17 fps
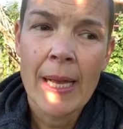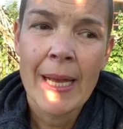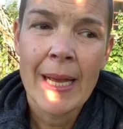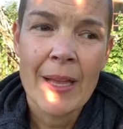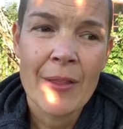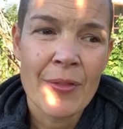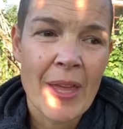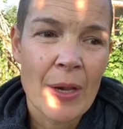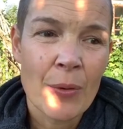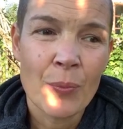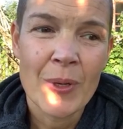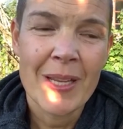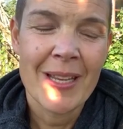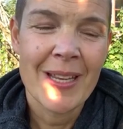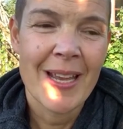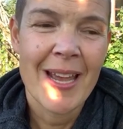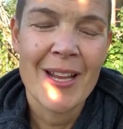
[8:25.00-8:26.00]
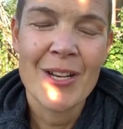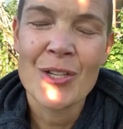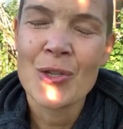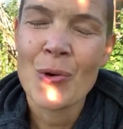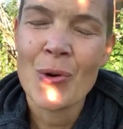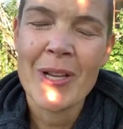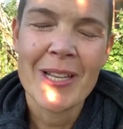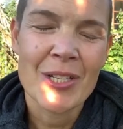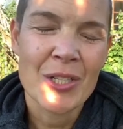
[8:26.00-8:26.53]
and then we
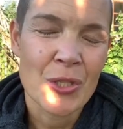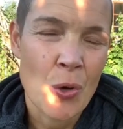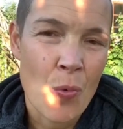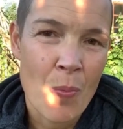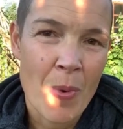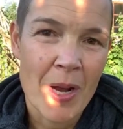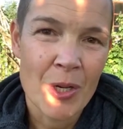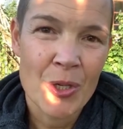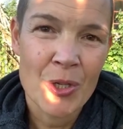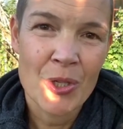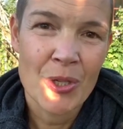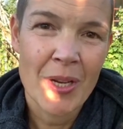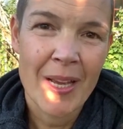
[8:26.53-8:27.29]
enjoy it so much.